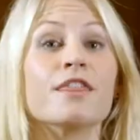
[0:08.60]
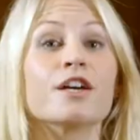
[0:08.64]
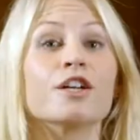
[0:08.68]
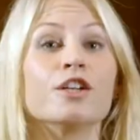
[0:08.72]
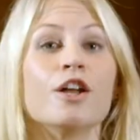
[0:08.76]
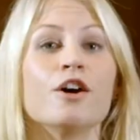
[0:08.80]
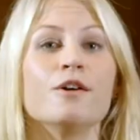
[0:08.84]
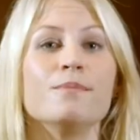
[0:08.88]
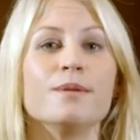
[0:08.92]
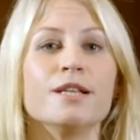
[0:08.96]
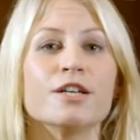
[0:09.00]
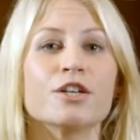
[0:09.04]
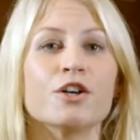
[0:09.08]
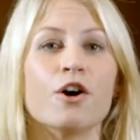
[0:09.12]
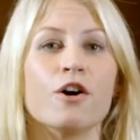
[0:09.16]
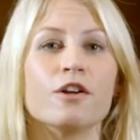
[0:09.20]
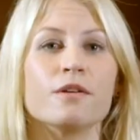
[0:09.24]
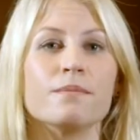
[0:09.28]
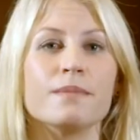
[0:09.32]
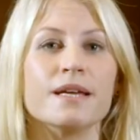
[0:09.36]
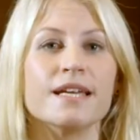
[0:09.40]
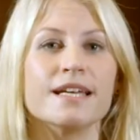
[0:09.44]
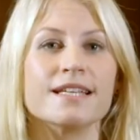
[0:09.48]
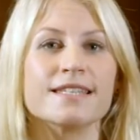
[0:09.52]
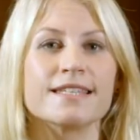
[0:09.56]
global
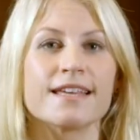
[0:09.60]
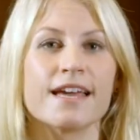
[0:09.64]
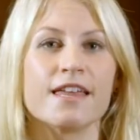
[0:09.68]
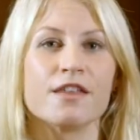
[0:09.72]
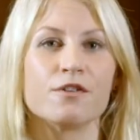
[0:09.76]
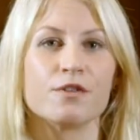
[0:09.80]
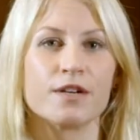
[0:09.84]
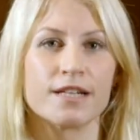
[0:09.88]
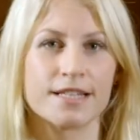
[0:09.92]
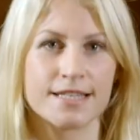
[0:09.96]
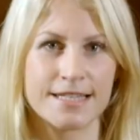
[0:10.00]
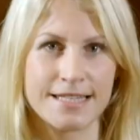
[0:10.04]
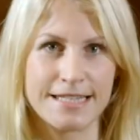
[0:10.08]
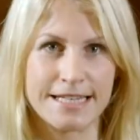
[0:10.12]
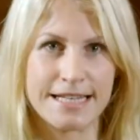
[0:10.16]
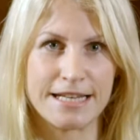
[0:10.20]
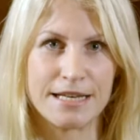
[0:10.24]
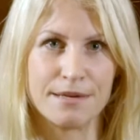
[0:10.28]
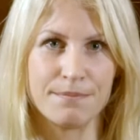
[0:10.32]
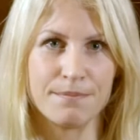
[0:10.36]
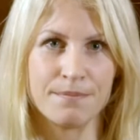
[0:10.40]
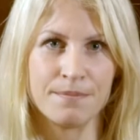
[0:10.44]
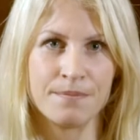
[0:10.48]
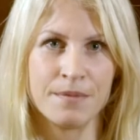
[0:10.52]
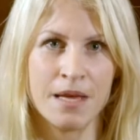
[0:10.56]
economy is gathering
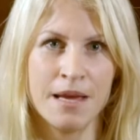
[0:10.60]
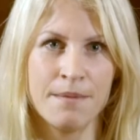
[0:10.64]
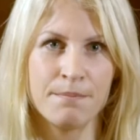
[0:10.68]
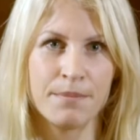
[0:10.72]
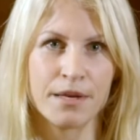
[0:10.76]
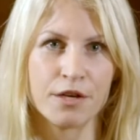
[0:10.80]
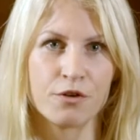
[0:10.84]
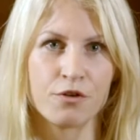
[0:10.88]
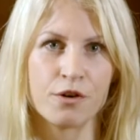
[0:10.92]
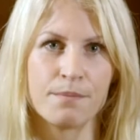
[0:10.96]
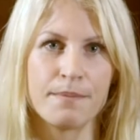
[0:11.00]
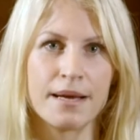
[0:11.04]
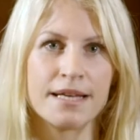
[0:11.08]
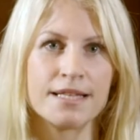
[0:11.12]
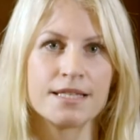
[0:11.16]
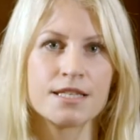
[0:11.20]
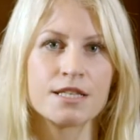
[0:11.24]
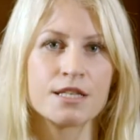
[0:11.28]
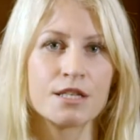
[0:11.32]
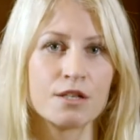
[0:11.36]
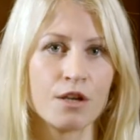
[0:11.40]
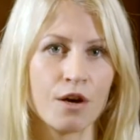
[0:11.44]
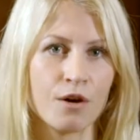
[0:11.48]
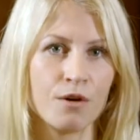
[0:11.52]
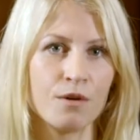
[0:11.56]
steam, but it remains
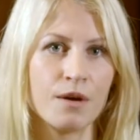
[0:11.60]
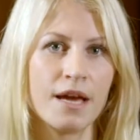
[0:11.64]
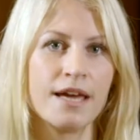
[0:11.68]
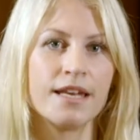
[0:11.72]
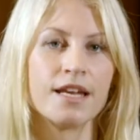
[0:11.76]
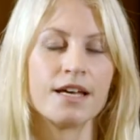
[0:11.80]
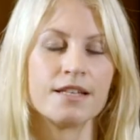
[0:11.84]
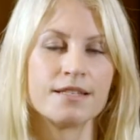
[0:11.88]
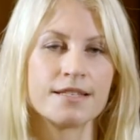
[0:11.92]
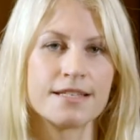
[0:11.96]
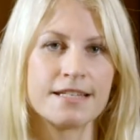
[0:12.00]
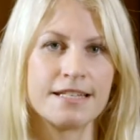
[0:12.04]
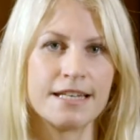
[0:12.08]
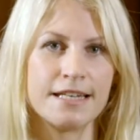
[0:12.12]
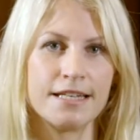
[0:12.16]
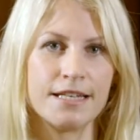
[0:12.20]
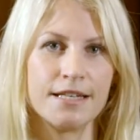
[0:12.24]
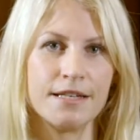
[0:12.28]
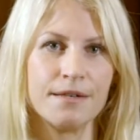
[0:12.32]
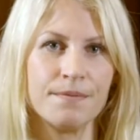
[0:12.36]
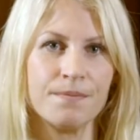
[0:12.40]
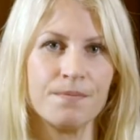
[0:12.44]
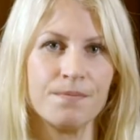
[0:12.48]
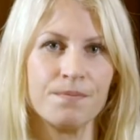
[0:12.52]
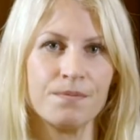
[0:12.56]
slow and
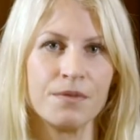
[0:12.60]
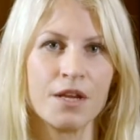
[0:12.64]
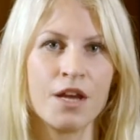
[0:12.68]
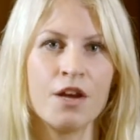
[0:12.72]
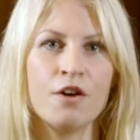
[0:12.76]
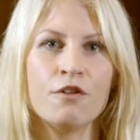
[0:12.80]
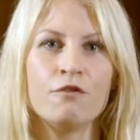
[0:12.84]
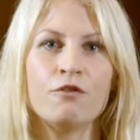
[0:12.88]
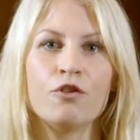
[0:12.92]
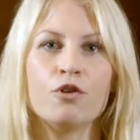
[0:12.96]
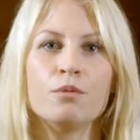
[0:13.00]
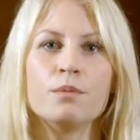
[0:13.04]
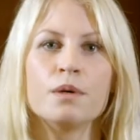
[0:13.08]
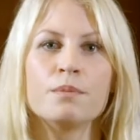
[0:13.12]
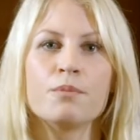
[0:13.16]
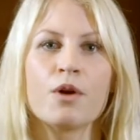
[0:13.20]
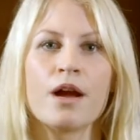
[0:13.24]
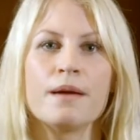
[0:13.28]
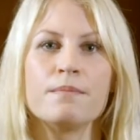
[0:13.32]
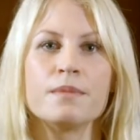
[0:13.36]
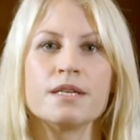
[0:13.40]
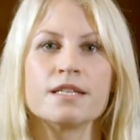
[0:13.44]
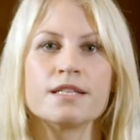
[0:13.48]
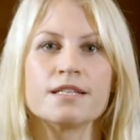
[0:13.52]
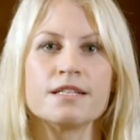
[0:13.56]
unsteady. Former
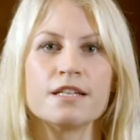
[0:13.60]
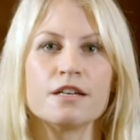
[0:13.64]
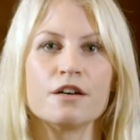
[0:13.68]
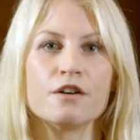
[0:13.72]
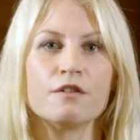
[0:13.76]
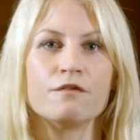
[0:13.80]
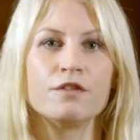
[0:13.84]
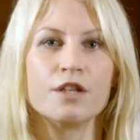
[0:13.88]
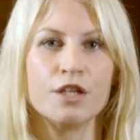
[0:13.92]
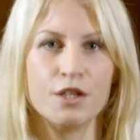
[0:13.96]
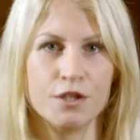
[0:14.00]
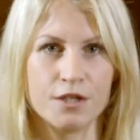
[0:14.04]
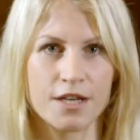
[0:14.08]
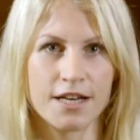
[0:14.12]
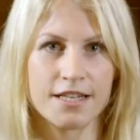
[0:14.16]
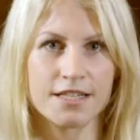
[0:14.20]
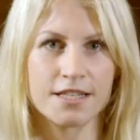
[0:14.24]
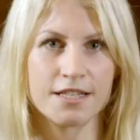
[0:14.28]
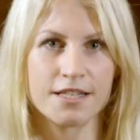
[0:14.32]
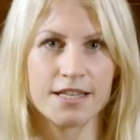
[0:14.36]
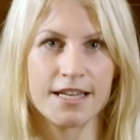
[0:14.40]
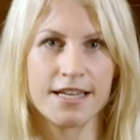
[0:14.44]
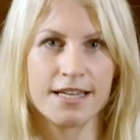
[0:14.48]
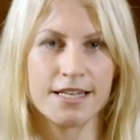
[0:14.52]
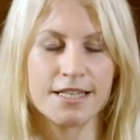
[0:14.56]
Prime Minister of the
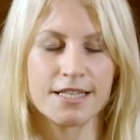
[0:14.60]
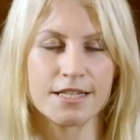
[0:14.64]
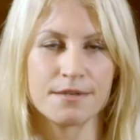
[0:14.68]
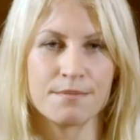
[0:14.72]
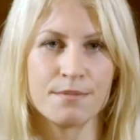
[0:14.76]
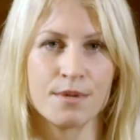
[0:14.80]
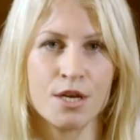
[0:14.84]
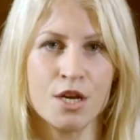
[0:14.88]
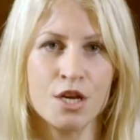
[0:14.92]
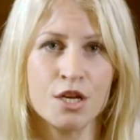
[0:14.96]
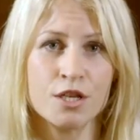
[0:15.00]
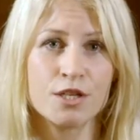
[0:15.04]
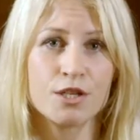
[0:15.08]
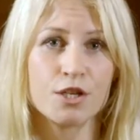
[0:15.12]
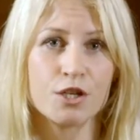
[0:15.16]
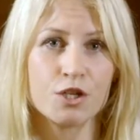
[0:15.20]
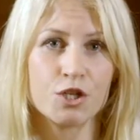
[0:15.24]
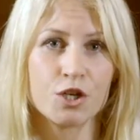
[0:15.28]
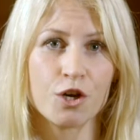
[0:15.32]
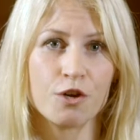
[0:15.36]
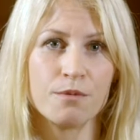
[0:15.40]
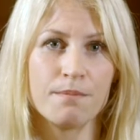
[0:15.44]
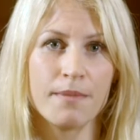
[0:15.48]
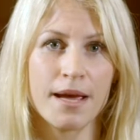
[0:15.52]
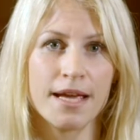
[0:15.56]
United Kingdom, Sir
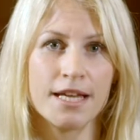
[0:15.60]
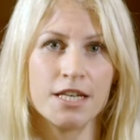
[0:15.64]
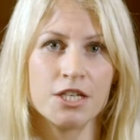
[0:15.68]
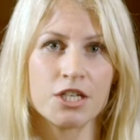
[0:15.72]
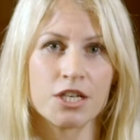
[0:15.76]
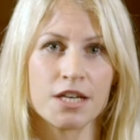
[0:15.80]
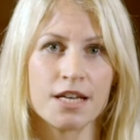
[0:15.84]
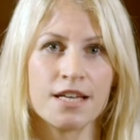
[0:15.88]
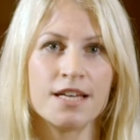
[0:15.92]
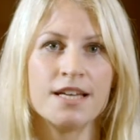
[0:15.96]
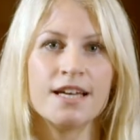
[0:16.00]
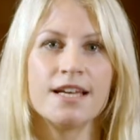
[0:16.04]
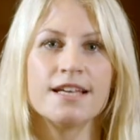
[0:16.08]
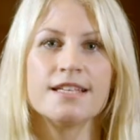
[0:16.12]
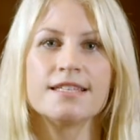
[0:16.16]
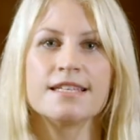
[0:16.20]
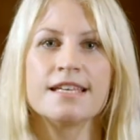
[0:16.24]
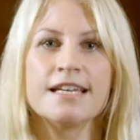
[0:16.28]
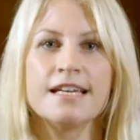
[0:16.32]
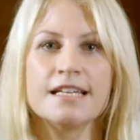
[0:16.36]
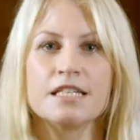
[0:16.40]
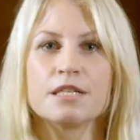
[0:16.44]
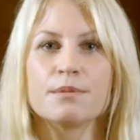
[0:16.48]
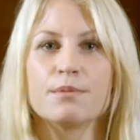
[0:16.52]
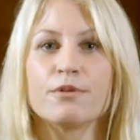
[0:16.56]
John Major, is
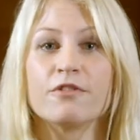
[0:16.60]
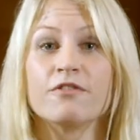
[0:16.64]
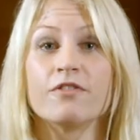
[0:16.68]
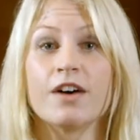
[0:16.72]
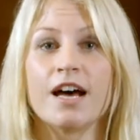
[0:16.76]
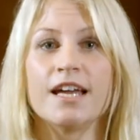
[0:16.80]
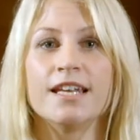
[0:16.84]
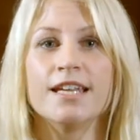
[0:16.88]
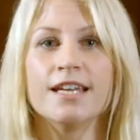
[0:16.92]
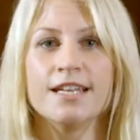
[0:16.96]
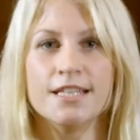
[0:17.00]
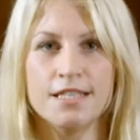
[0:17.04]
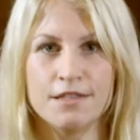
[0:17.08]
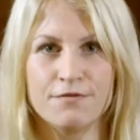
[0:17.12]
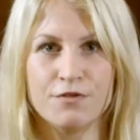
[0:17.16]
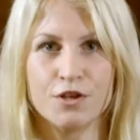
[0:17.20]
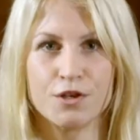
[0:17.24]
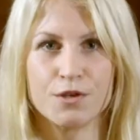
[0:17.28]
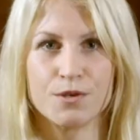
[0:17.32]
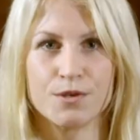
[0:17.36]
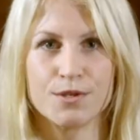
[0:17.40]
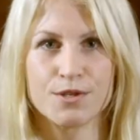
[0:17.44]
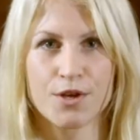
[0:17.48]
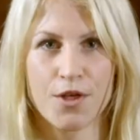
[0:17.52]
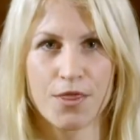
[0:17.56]
here to provide his
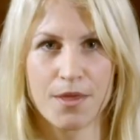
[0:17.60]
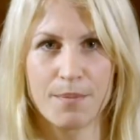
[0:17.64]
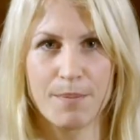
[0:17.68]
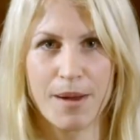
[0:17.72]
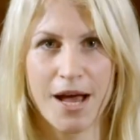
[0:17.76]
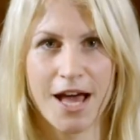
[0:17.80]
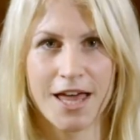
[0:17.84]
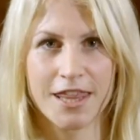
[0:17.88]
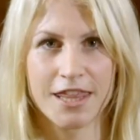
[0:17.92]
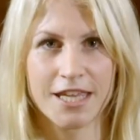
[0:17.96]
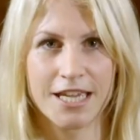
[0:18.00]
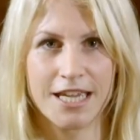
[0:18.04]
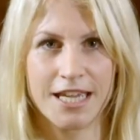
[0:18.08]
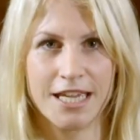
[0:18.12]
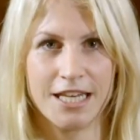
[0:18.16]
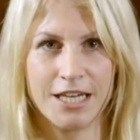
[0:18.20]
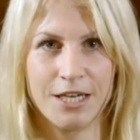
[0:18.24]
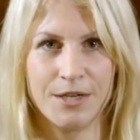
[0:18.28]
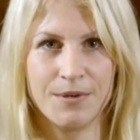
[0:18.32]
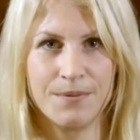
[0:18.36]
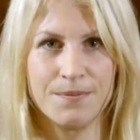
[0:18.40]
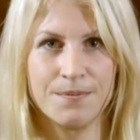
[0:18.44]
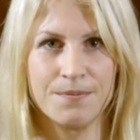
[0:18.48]
views on the path ahead.